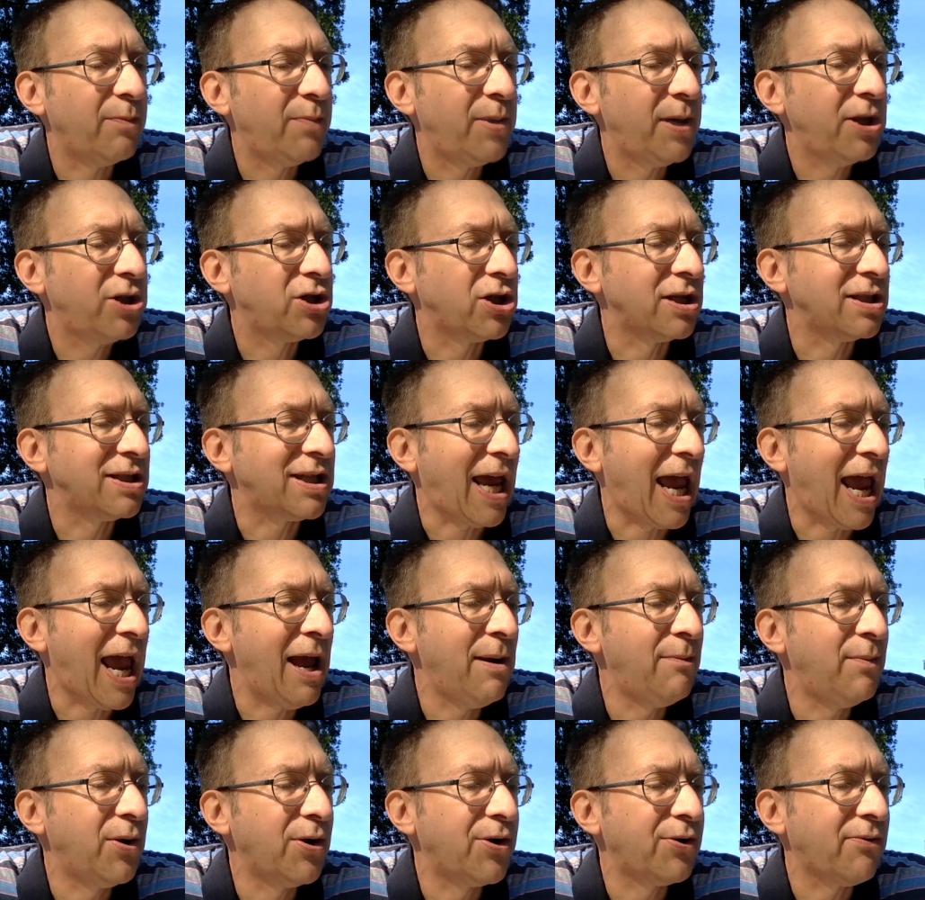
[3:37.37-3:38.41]
Pigeons
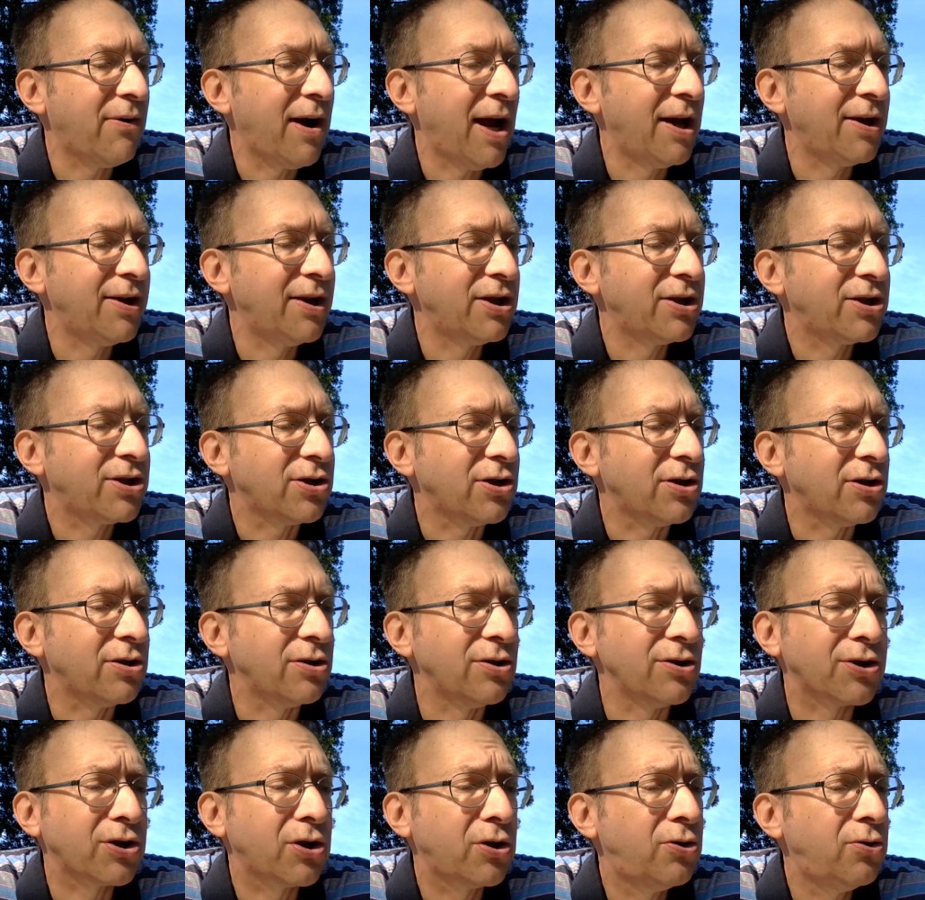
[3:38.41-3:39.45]
ambled around in
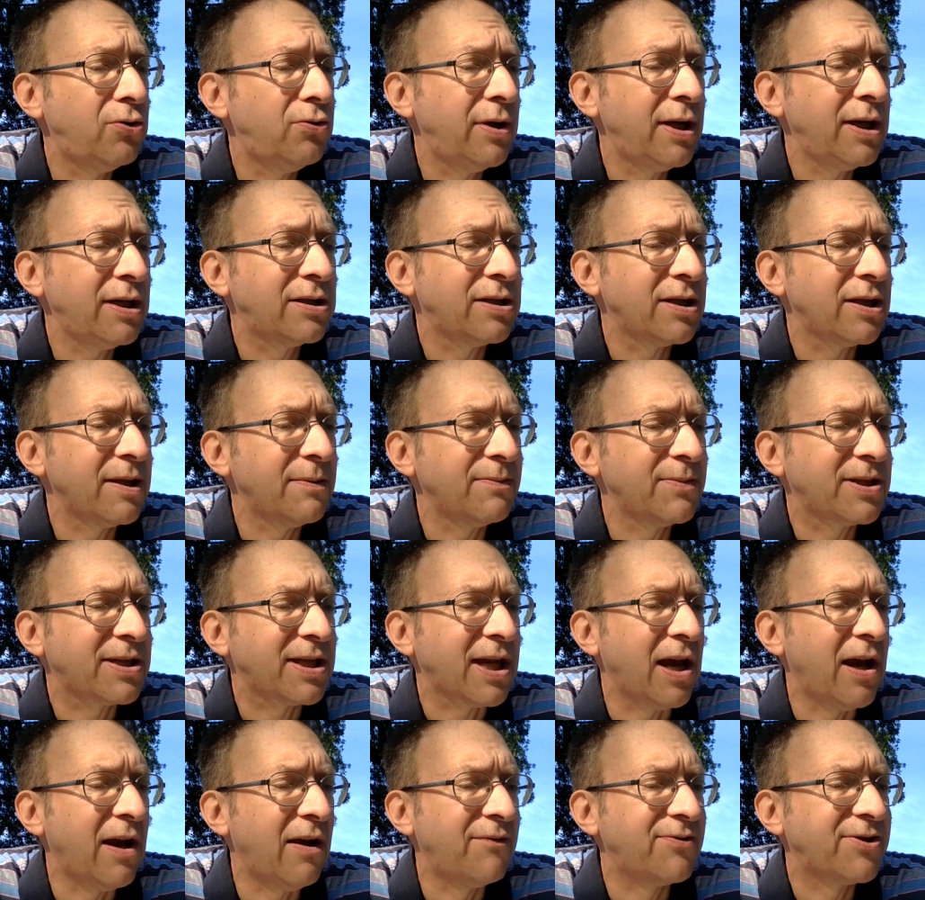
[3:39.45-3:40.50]
circles, cooing to
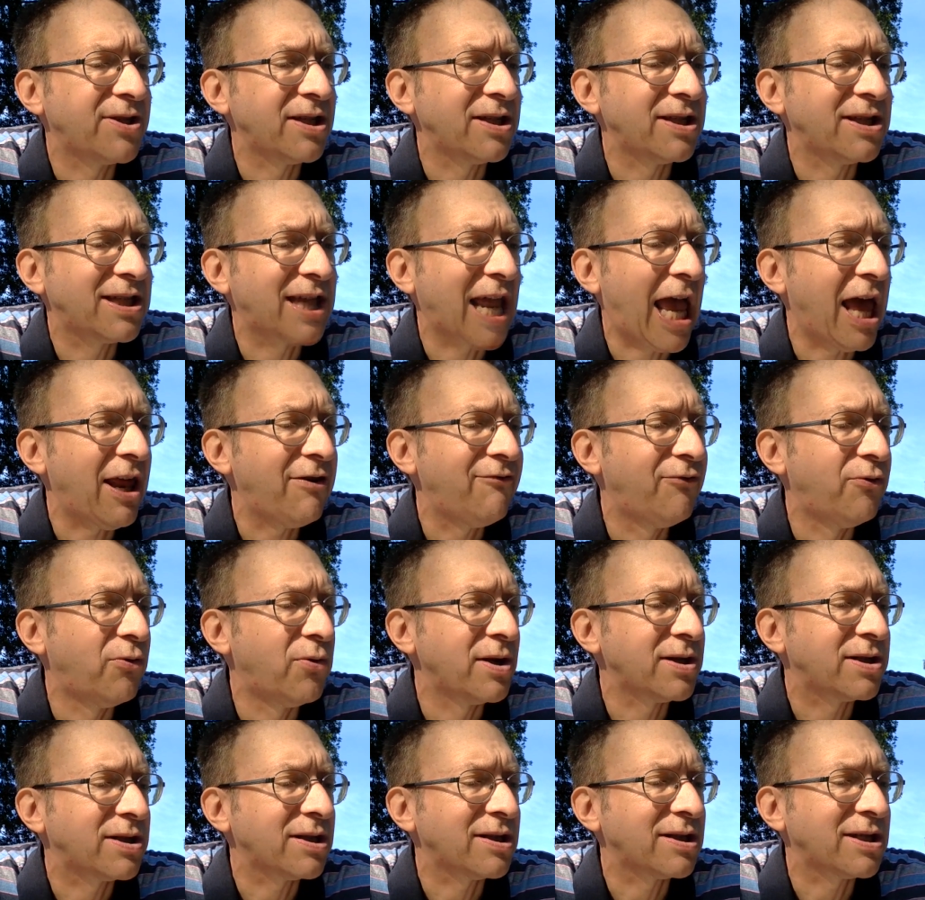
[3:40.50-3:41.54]
themselves in sad
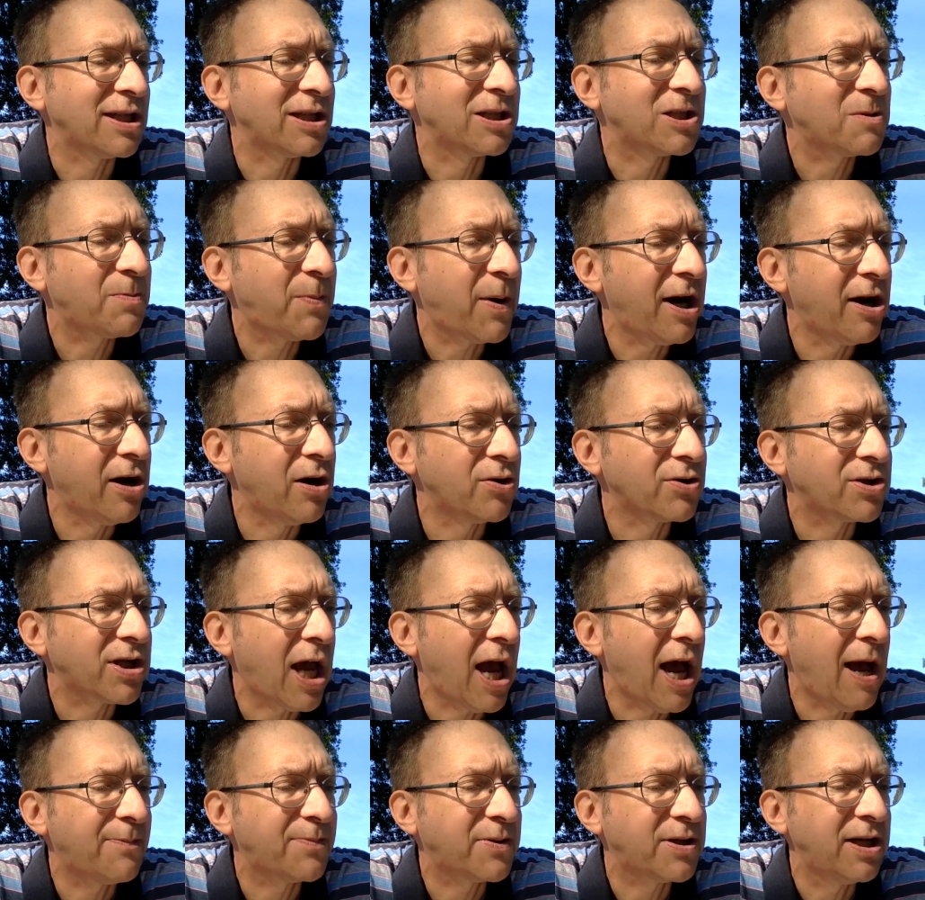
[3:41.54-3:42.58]
voices, and sparrows
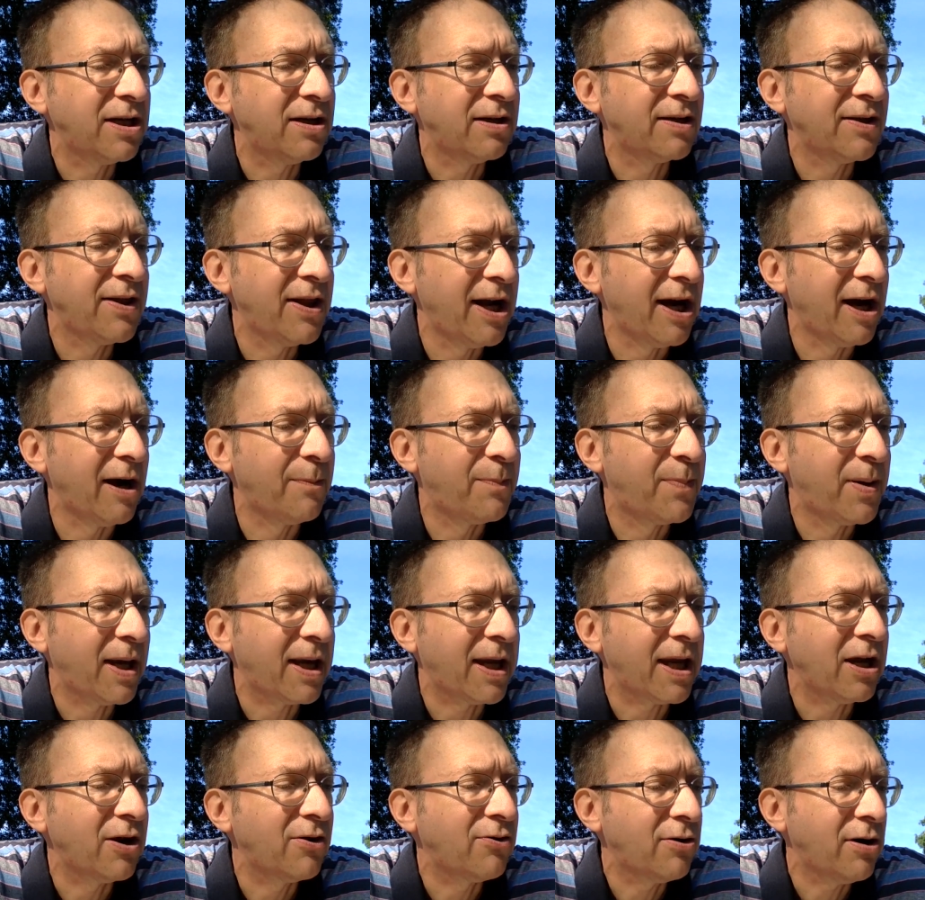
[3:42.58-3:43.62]
hopped here and there,
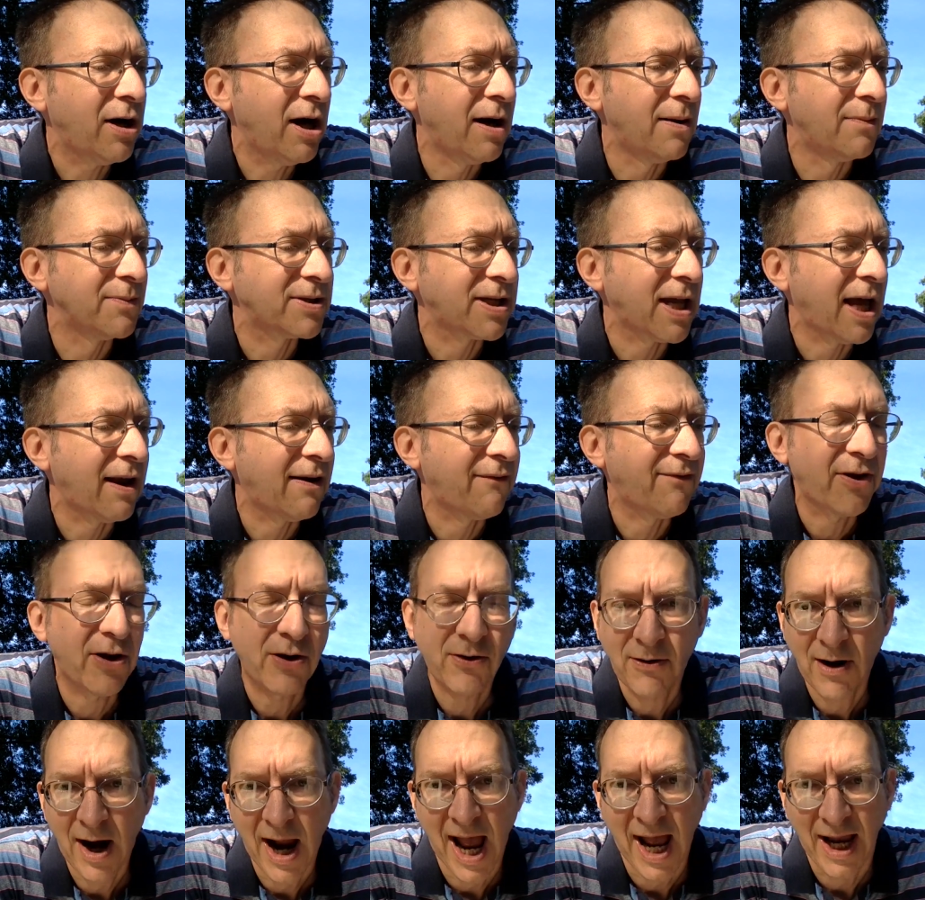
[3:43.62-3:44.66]
picking crumbs out of the
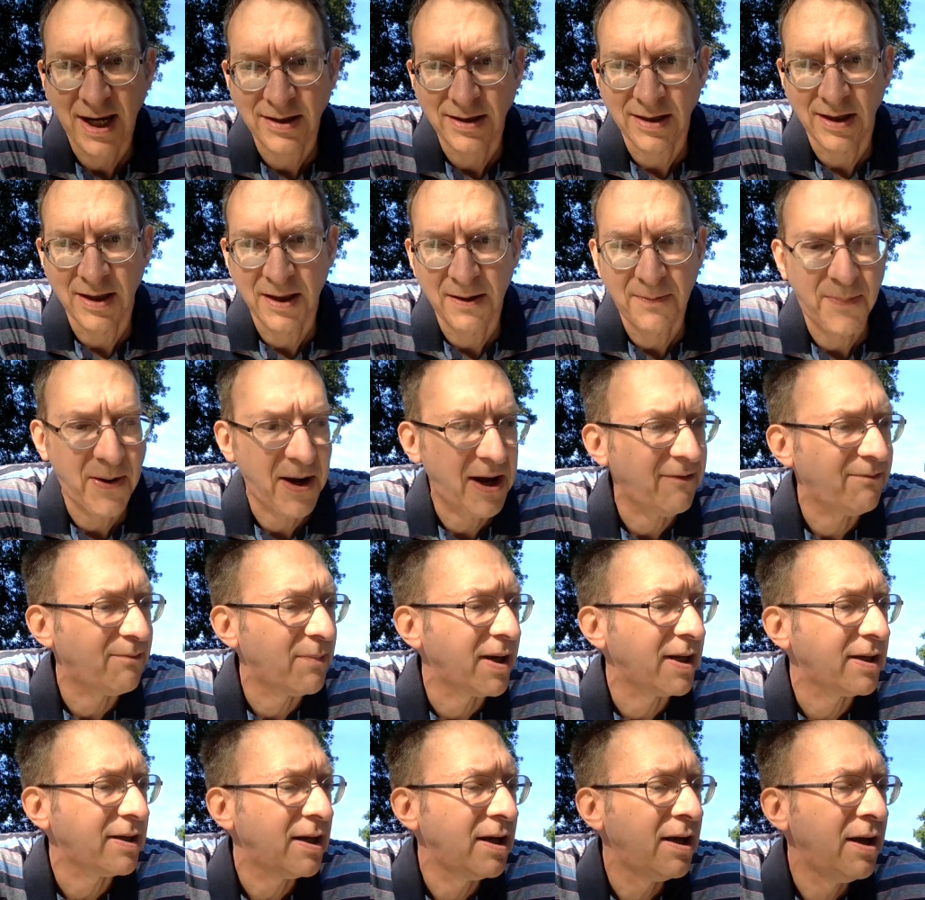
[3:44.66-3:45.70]
cracks in the
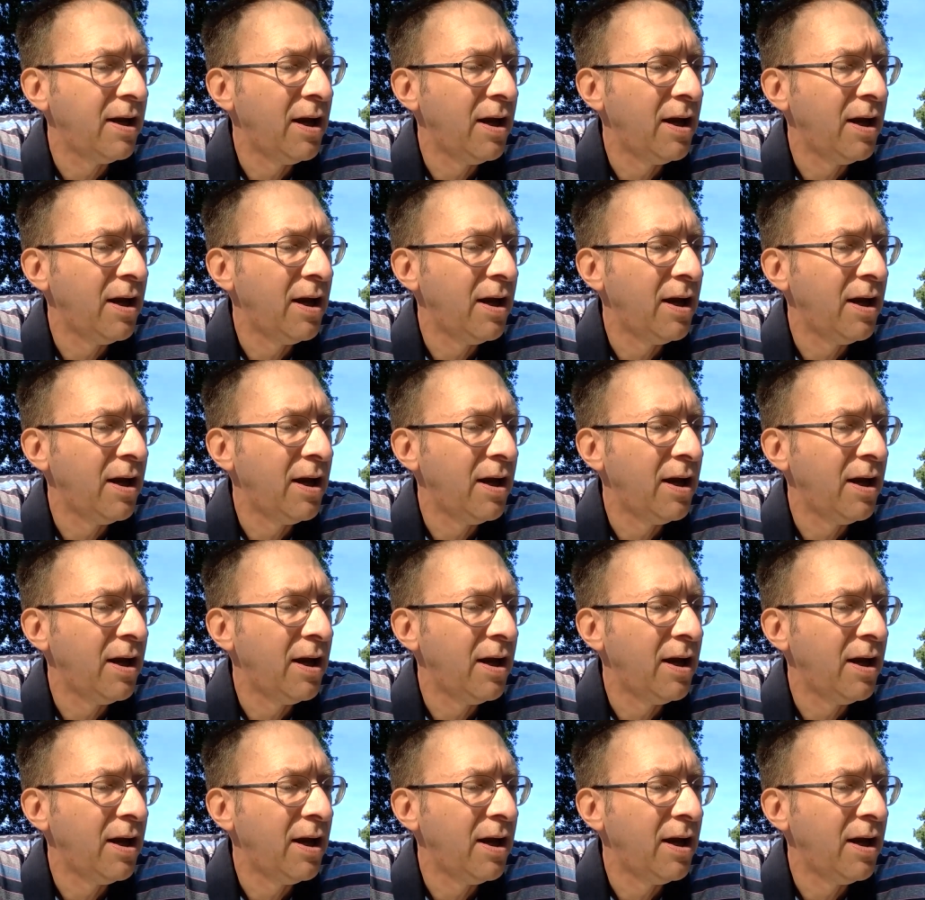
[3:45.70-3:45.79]
pavement.